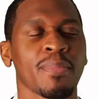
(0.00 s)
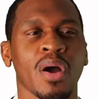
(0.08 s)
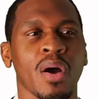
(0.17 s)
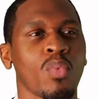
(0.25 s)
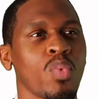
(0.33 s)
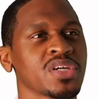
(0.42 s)
I
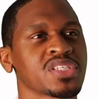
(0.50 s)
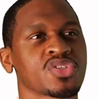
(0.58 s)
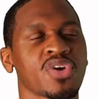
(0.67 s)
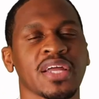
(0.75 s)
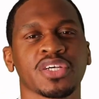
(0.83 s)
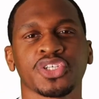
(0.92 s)
once
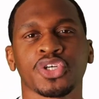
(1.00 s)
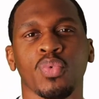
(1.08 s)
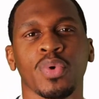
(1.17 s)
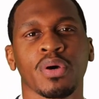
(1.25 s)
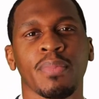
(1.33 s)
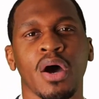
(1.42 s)
tried to show
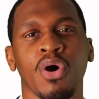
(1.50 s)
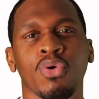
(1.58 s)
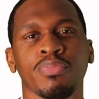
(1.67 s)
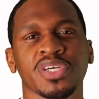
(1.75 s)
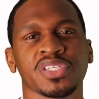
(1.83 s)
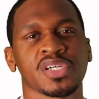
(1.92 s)
one of my
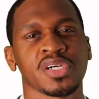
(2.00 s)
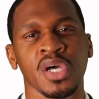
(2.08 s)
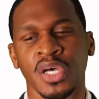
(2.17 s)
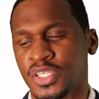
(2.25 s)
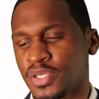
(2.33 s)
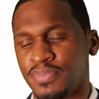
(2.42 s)
homies
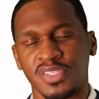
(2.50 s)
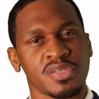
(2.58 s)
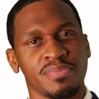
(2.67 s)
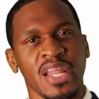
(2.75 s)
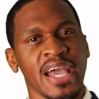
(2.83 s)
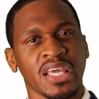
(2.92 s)

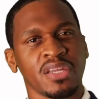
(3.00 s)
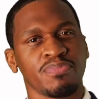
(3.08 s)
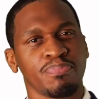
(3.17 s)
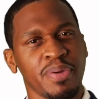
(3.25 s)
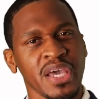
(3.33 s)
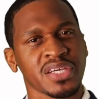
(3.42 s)
some naked
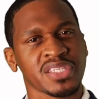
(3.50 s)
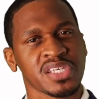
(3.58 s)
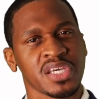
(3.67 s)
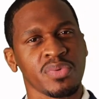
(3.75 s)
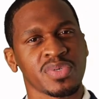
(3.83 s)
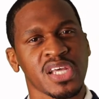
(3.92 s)
pics, and
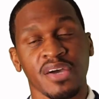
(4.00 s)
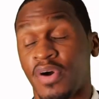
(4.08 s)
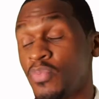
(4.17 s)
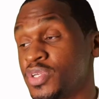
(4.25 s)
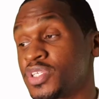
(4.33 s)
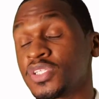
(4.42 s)
he was like, "I
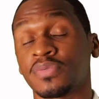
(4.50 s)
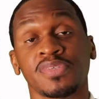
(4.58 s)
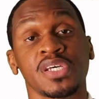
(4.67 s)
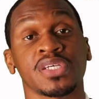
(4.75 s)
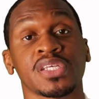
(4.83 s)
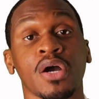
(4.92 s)
want to see some titties.